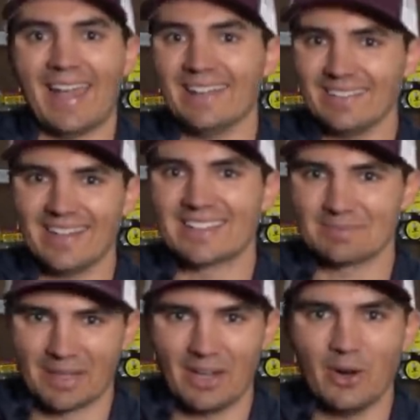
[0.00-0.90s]

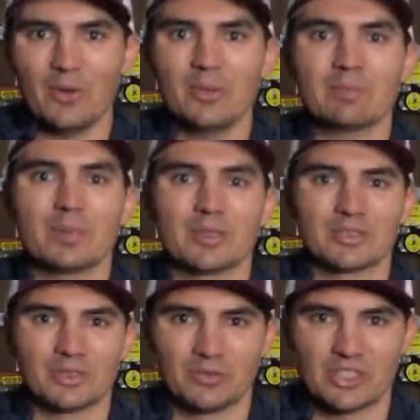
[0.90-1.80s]
analyzing my own
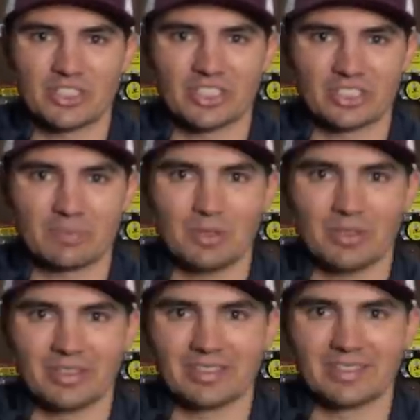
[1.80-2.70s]
personal fishing
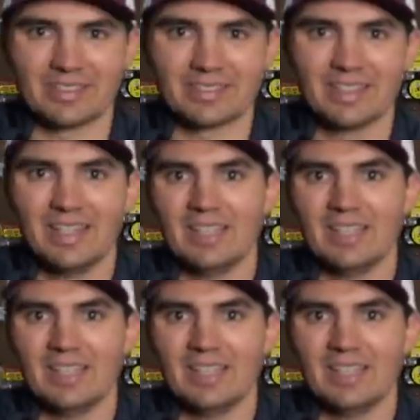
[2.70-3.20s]
experiences